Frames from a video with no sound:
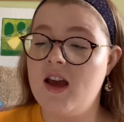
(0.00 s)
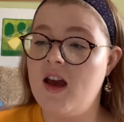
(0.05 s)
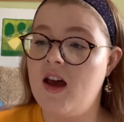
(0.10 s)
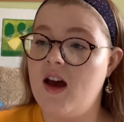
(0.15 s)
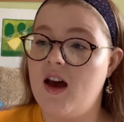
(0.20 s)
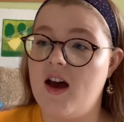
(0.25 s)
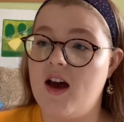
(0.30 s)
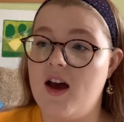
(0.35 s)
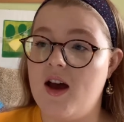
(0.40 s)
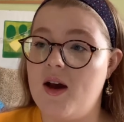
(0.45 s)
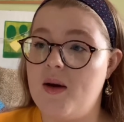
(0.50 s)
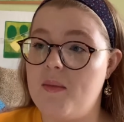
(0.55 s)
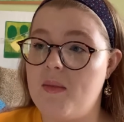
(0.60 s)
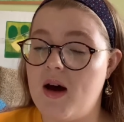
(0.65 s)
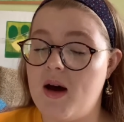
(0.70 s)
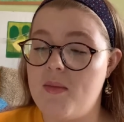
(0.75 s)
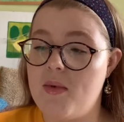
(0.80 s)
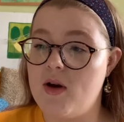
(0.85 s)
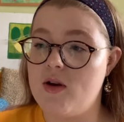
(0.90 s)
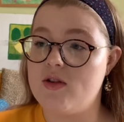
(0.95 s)
I
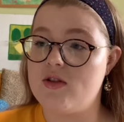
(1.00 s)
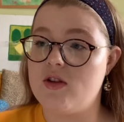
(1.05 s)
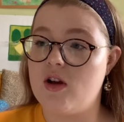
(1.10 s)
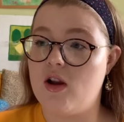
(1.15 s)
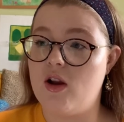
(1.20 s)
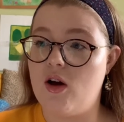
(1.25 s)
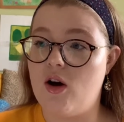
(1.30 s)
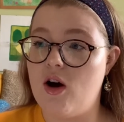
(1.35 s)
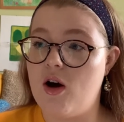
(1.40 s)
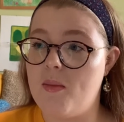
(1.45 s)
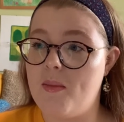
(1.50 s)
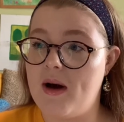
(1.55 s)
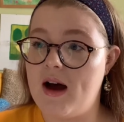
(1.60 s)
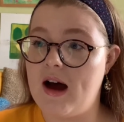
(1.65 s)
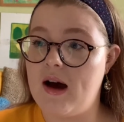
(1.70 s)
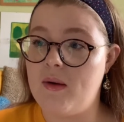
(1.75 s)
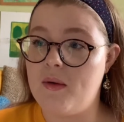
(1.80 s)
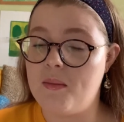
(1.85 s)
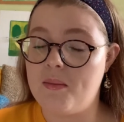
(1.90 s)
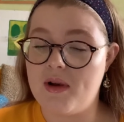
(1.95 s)
post a lot
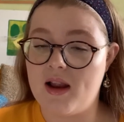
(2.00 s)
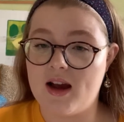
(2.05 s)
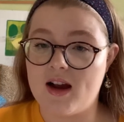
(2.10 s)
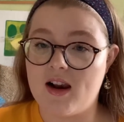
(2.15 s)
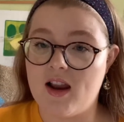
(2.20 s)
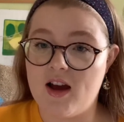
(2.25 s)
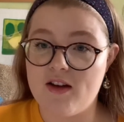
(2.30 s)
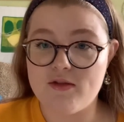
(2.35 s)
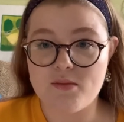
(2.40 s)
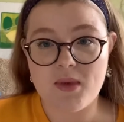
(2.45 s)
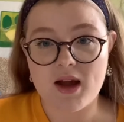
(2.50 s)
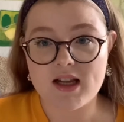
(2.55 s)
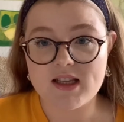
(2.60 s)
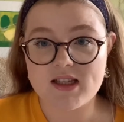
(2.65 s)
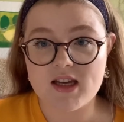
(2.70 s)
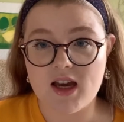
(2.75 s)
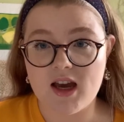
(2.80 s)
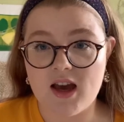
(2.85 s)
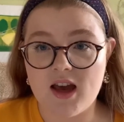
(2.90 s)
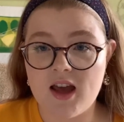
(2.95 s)
about Black Lives
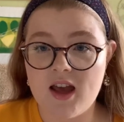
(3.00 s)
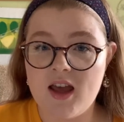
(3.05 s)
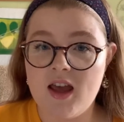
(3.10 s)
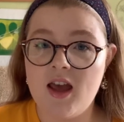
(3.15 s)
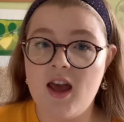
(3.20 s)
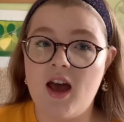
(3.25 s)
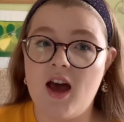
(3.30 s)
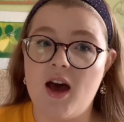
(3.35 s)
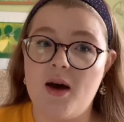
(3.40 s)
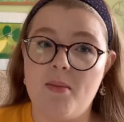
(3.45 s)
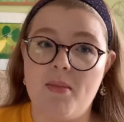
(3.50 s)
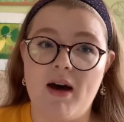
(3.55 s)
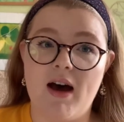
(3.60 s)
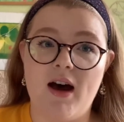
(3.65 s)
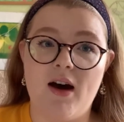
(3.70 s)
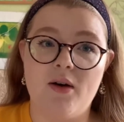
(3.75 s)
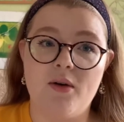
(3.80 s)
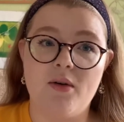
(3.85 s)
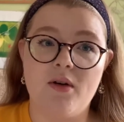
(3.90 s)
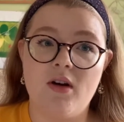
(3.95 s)
Matter,
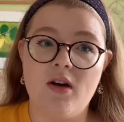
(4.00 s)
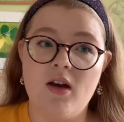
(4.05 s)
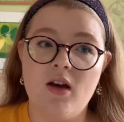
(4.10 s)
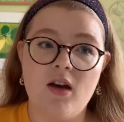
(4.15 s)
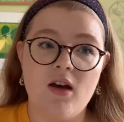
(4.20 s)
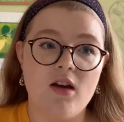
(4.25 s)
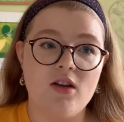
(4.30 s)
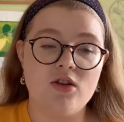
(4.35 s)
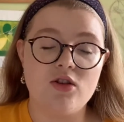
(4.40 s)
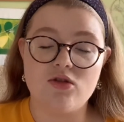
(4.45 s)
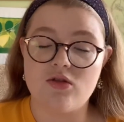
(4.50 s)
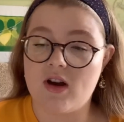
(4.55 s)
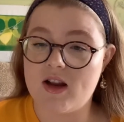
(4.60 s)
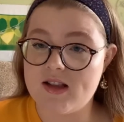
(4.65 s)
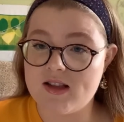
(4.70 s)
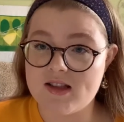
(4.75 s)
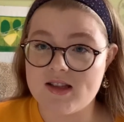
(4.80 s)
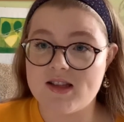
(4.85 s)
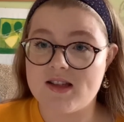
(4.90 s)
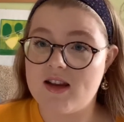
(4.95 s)
about
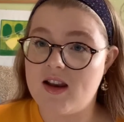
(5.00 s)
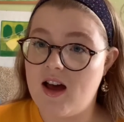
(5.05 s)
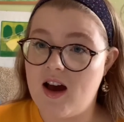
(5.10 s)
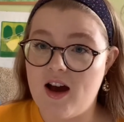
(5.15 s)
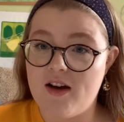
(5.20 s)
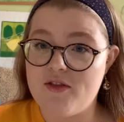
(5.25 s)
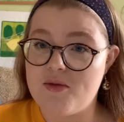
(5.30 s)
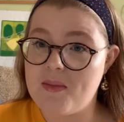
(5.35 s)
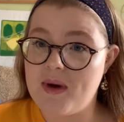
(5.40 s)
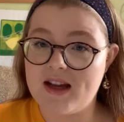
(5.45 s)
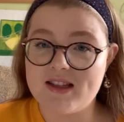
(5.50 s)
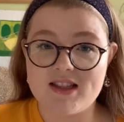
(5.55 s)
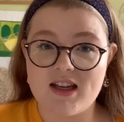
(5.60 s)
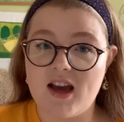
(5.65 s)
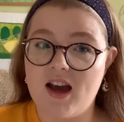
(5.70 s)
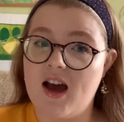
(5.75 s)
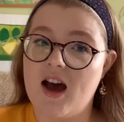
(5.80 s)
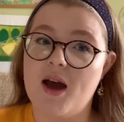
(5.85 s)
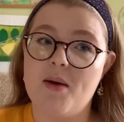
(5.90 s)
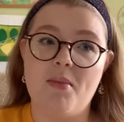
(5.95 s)
Trans Lives
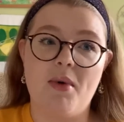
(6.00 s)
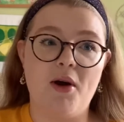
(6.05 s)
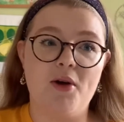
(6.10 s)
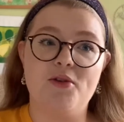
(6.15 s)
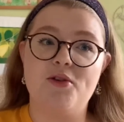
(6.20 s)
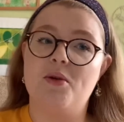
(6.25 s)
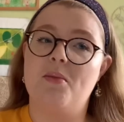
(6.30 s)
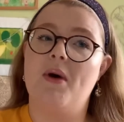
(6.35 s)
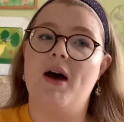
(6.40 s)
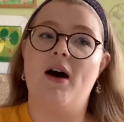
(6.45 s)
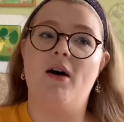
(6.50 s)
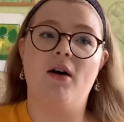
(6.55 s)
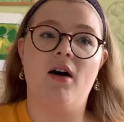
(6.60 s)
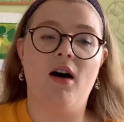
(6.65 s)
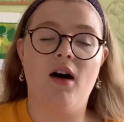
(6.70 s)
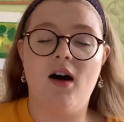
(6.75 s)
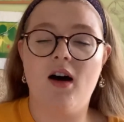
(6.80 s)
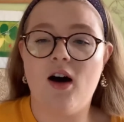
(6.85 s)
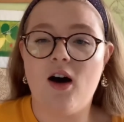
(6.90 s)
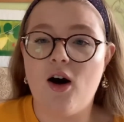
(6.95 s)
Matter. I post about
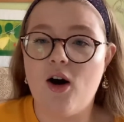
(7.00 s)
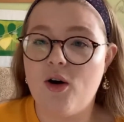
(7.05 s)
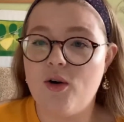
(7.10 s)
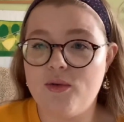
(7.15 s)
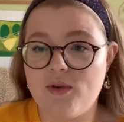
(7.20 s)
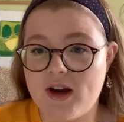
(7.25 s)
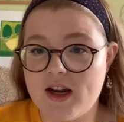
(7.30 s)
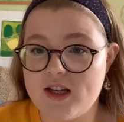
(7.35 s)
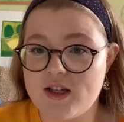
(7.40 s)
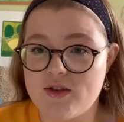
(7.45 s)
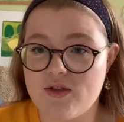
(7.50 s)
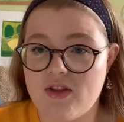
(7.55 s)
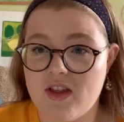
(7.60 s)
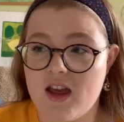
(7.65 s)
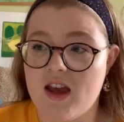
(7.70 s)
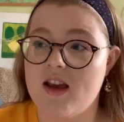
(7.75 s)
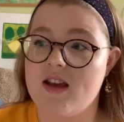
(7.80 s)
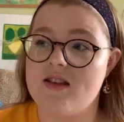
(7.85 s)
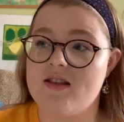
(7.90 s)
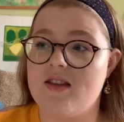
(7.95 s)
a whole range of
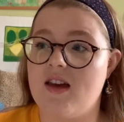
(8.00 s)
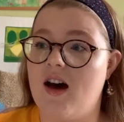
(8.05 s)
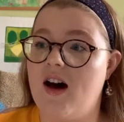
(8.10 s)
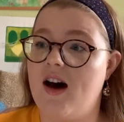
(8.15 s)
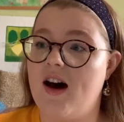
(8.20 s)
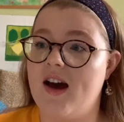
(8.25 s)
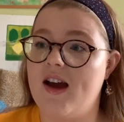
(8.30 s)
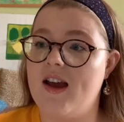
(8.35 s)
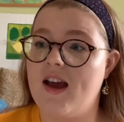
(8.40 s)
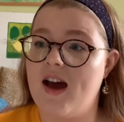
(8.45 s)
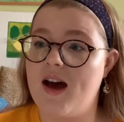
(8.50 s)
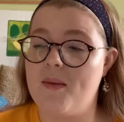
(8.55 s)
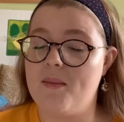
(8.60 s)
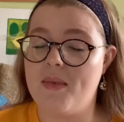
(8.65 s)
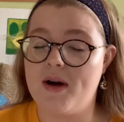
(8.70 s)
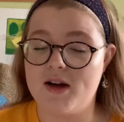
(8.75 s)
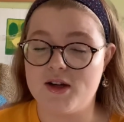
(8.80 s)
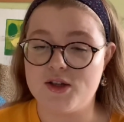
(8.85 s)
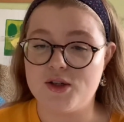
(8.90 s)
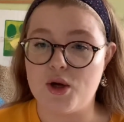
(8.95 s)
things that I am
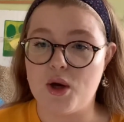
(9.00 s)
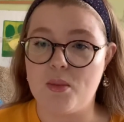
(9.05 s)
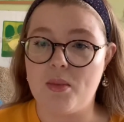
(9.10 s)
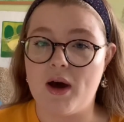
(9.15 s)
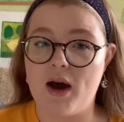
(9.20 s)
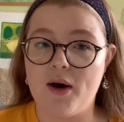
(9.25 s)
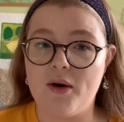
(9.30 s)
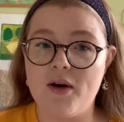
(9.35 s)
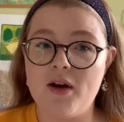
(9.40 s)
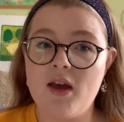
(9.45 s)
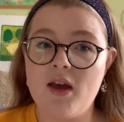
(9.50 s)
passionate about,